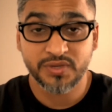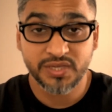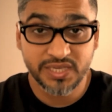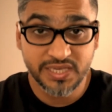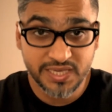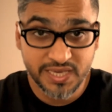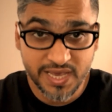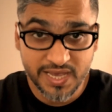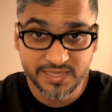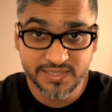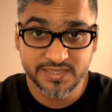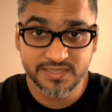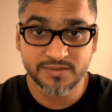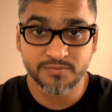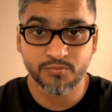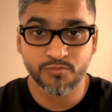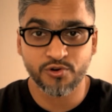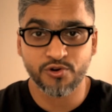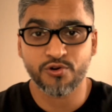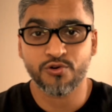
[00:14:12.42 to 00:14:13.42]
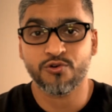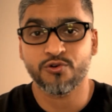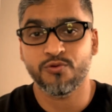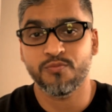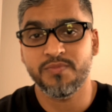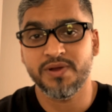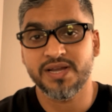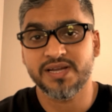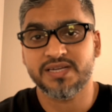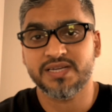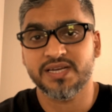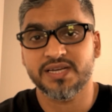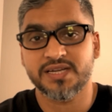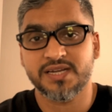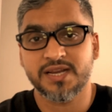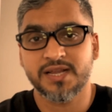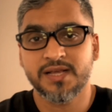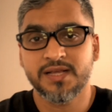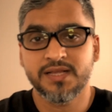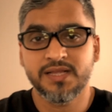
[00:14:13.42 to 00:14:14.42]
Yes, Morocco built
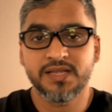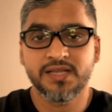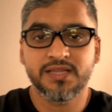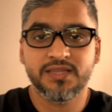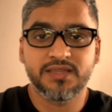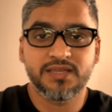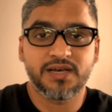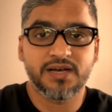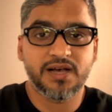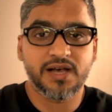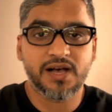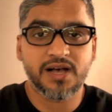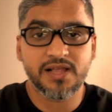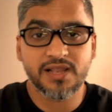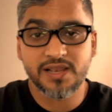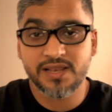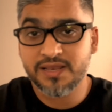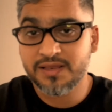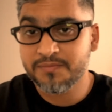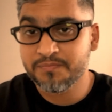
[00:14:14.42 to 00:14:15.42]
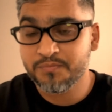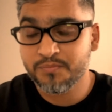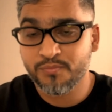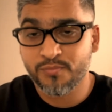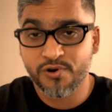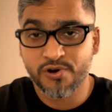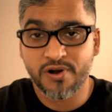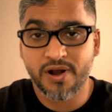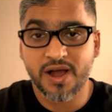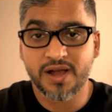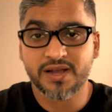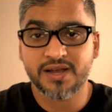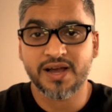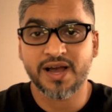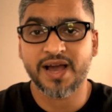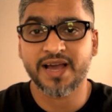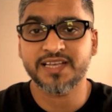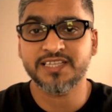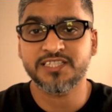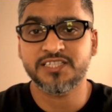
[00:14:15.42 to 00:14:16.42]
it. The Al Borak
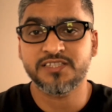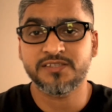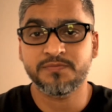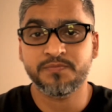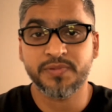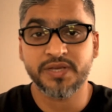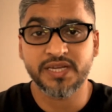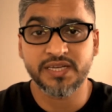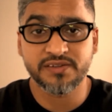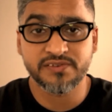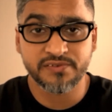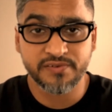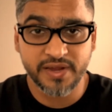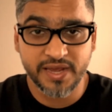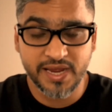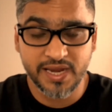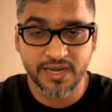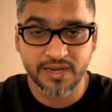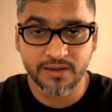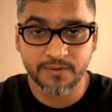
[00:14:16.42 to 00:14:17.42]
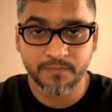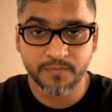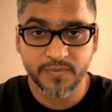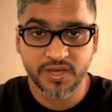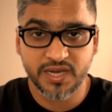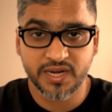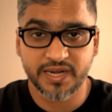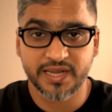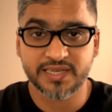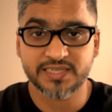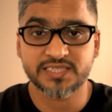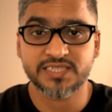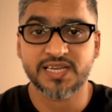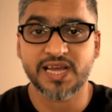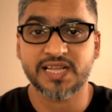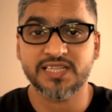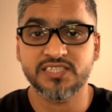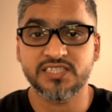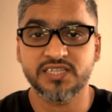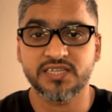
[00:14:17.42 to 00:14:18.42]
high-speed rail connects
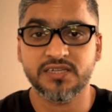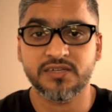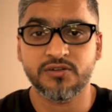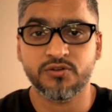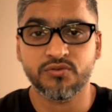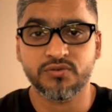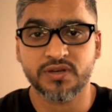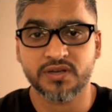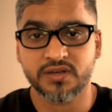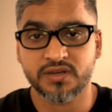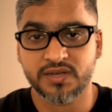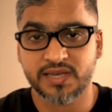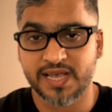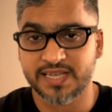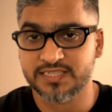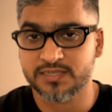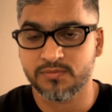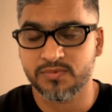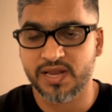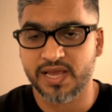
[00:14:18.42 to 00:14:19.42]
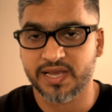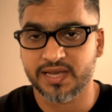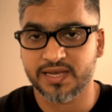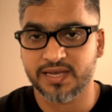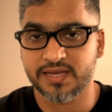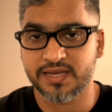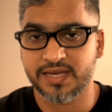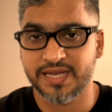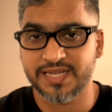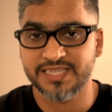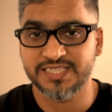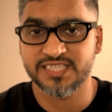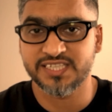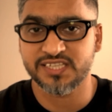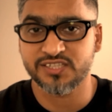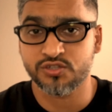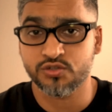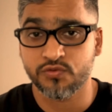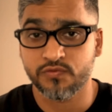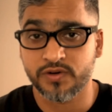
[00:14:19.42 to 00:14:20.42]
Tangier to Casablanca in
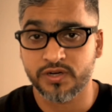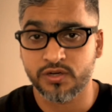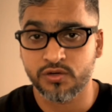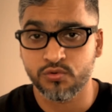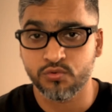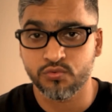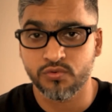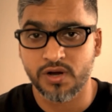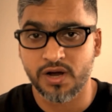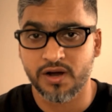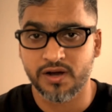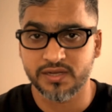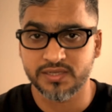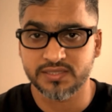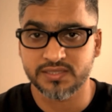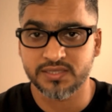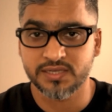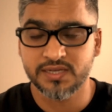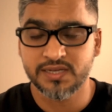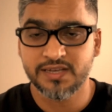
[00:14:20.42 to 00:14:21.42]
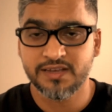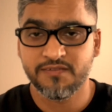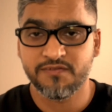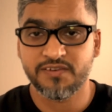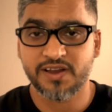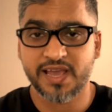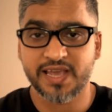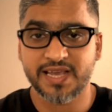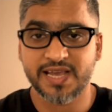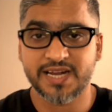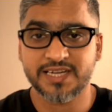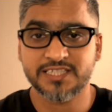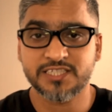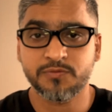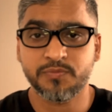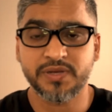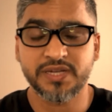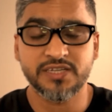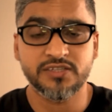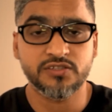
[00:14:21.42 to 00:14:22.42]
just over 2 hours, flying at
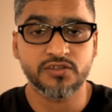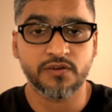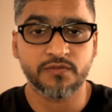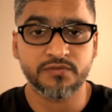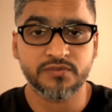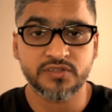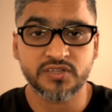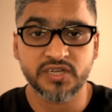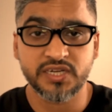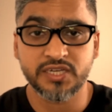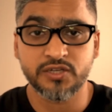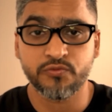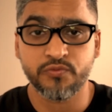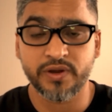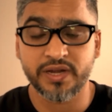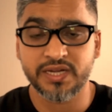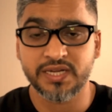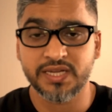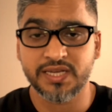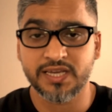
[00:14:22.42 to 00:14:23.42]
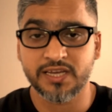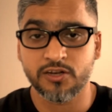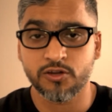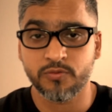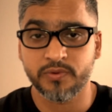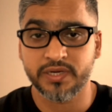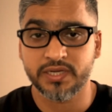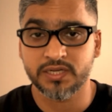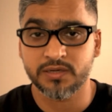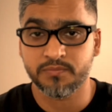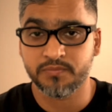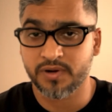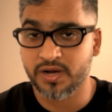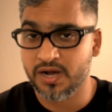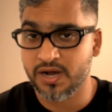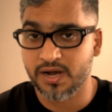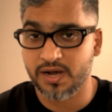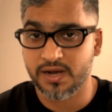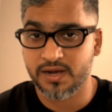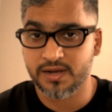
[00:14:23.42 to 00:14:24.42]
speeds of 320 km per
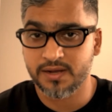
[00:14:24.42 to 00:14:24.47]
hour.